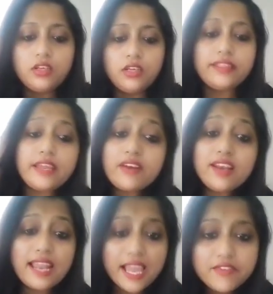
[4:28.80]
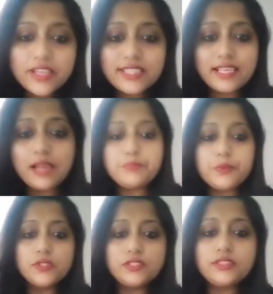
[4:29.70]
There are live
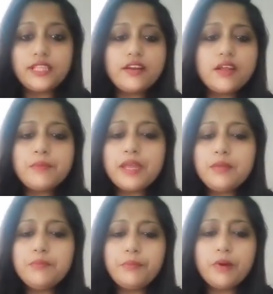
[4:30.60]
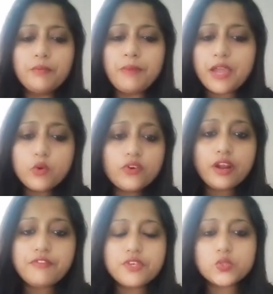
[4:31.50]
examples, there are many
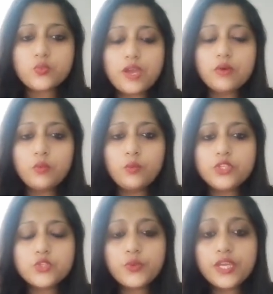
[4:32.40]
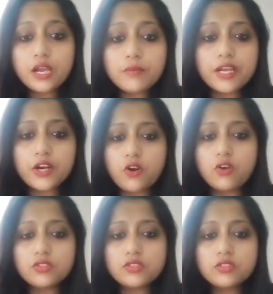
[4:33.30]
biographies which we come
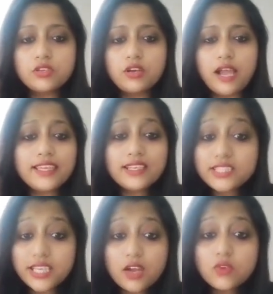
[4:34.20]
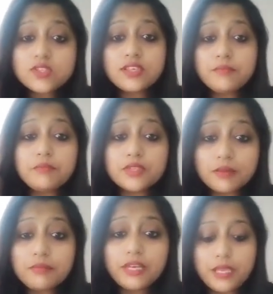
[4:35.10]
across. I can take out
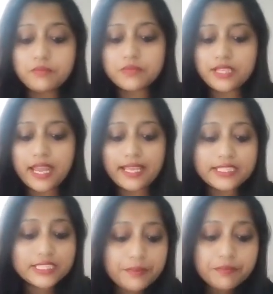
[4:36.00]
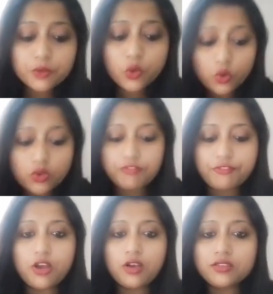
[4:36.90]
some names like Tim Cook,
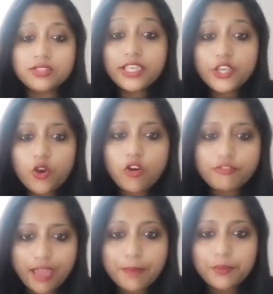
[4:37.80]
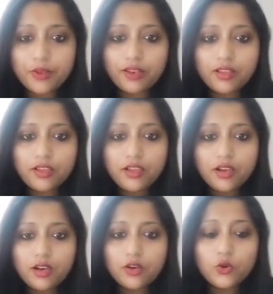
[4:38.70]
CEO of Apple,
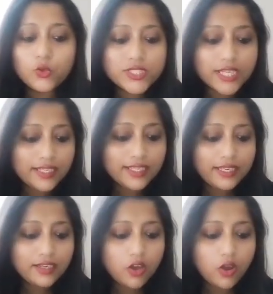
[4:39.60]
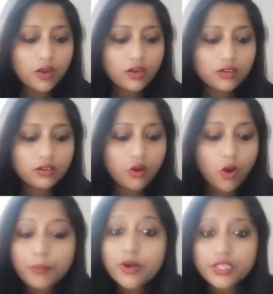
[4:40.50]
who studied in
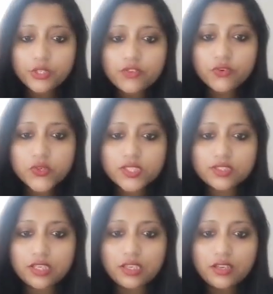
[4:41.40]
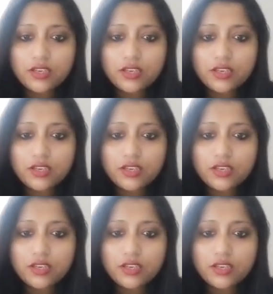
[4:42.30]
Auburn University.